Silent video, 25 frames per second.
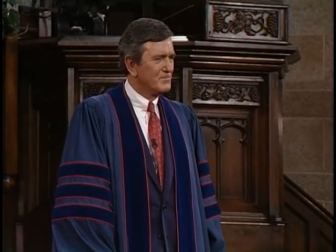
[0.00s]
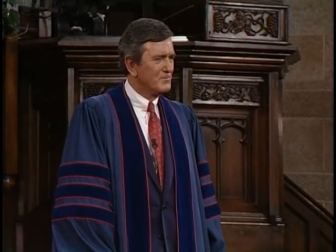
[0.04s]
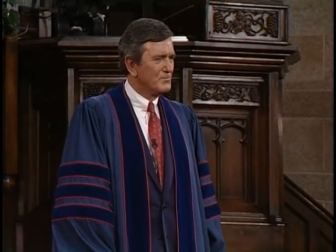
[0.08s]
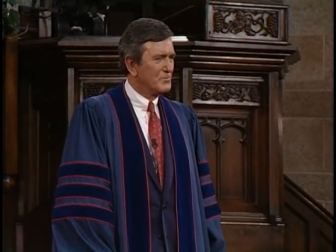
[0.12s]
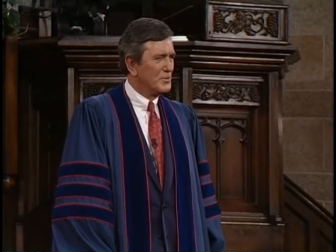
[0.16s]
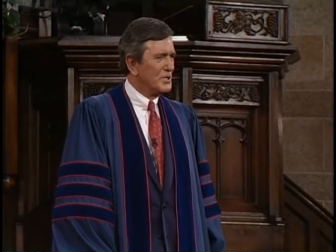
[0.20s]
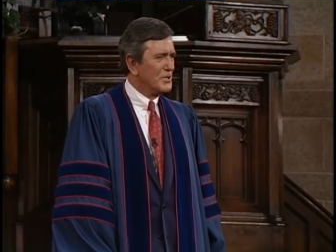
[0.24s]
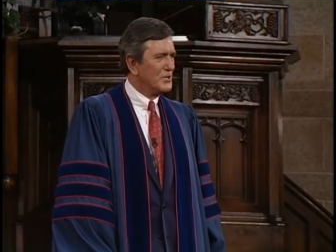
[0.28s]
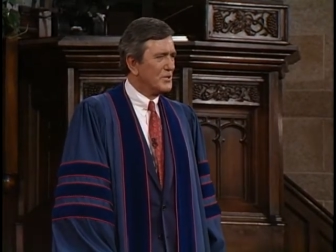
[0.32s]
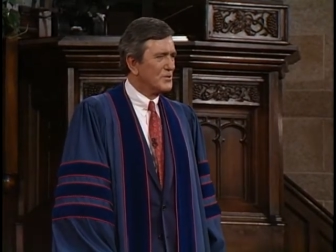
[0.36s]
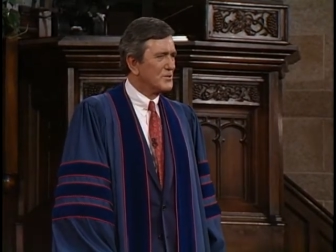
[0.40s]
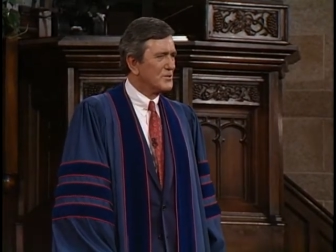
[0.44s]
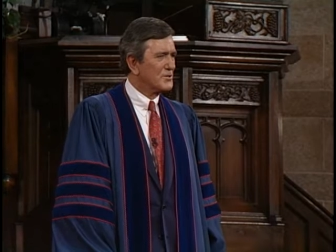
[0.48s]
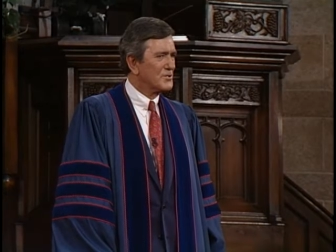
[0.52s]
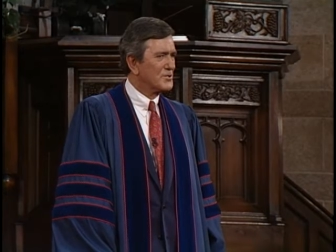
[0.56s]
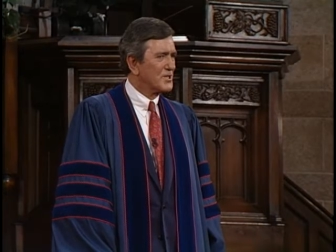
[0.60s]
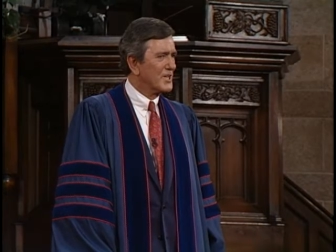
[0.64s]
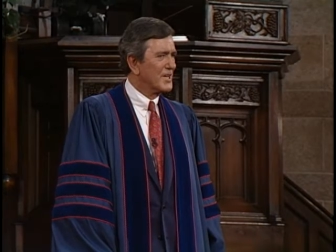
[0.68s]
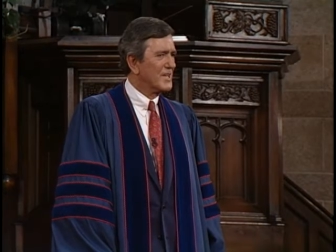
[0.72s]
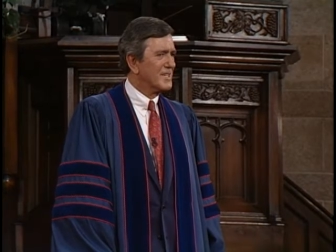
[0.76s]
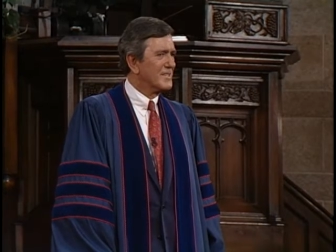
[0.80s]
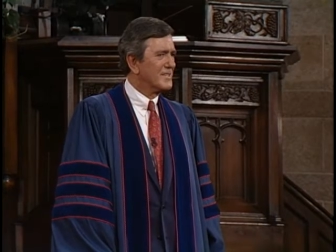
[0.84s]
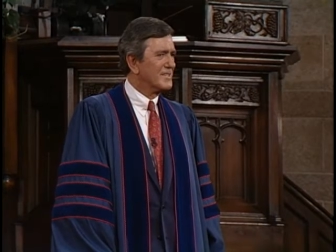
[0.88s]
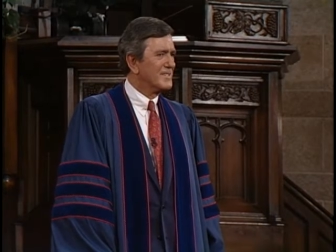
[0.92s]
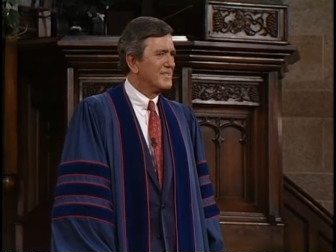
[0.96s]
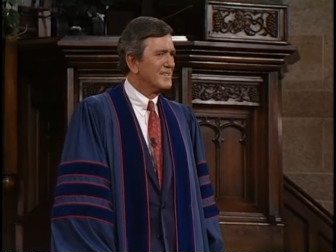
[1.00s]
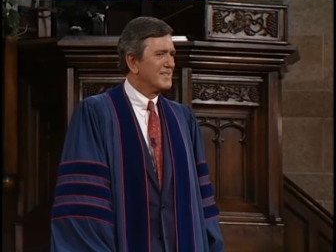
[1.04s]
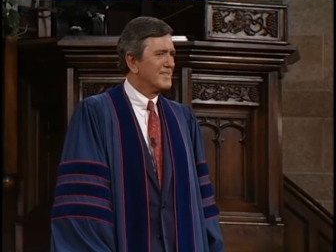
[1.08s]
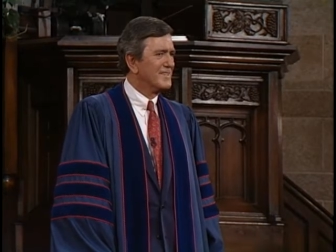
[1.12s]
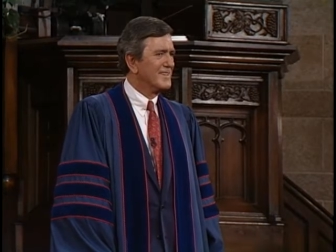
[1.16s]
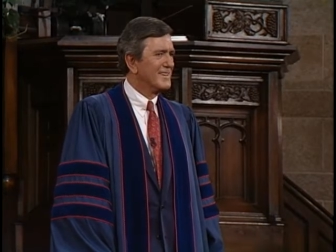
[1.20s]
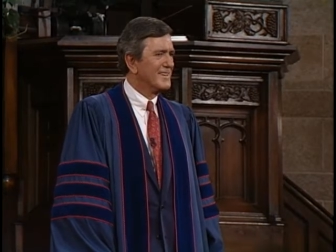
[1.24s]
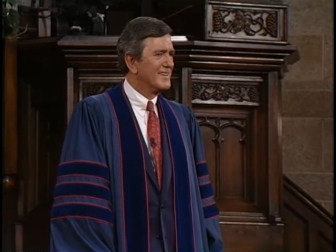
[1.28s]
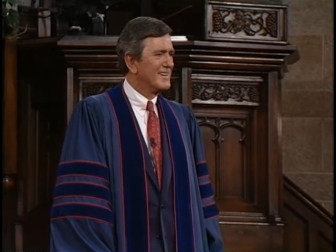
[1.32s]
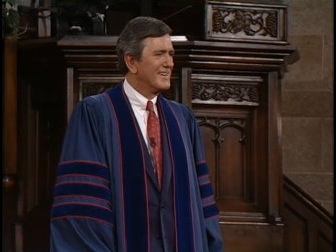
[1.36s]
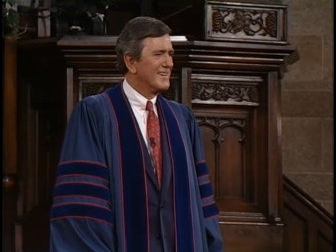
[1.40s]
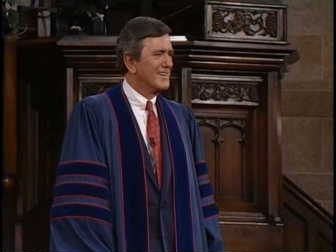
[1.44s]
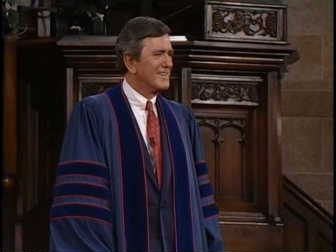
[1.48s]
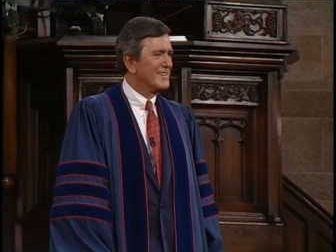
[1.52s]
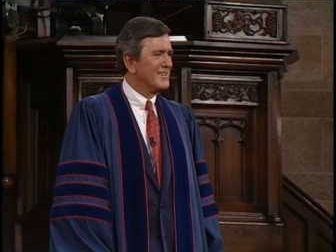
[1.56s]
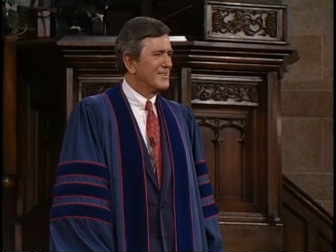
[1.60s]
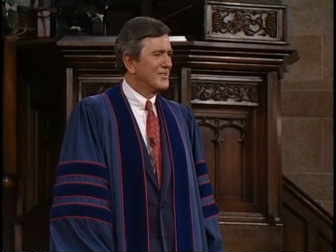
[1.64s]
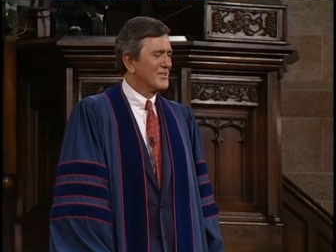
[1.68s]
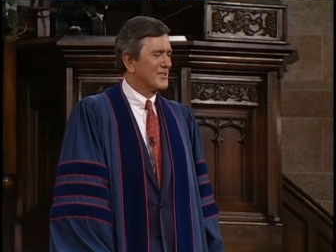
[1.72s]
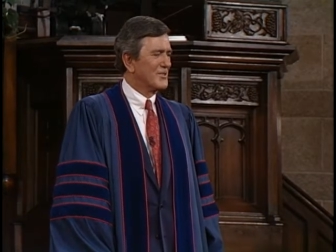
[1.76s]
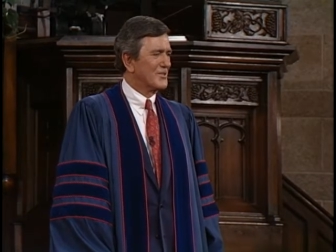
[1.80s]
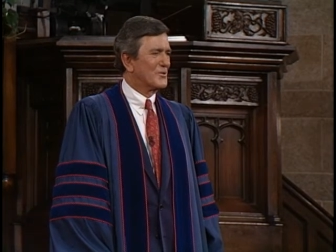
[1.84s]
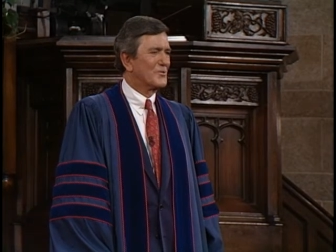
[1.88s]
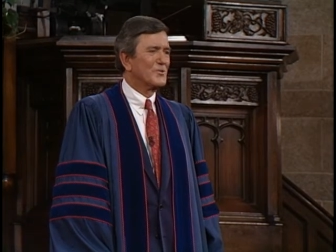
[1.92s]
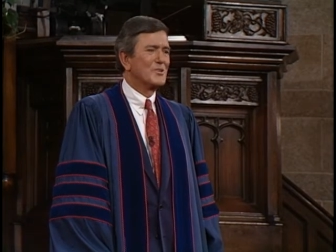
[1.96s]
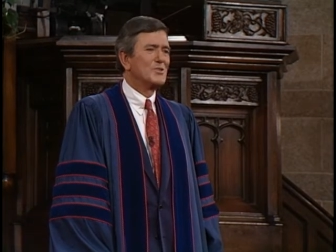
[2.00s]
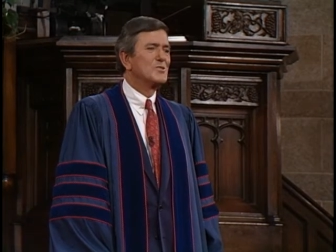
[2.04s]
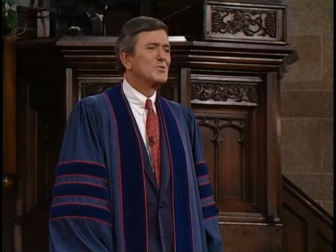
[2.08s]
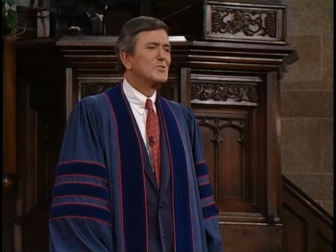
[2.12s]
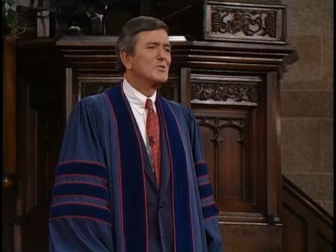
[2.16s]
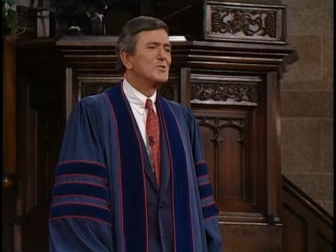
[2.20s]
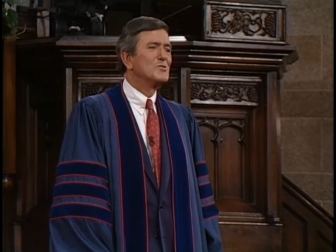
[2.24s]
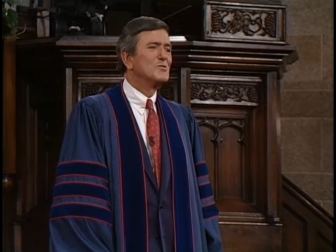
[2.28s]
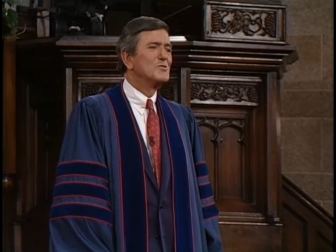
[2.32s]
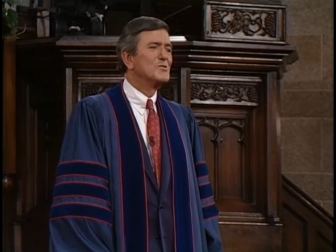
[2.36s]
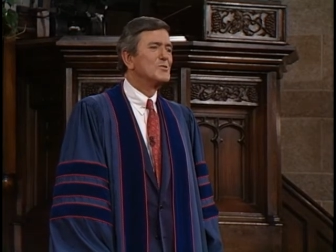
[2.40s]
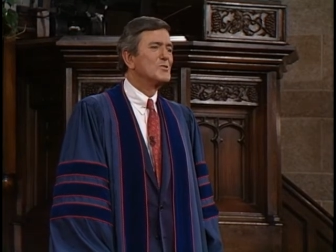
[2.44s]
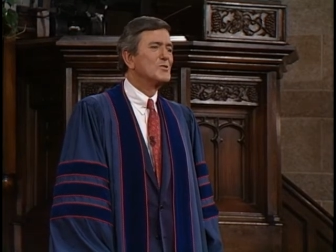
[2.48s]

Peter said, to the Christians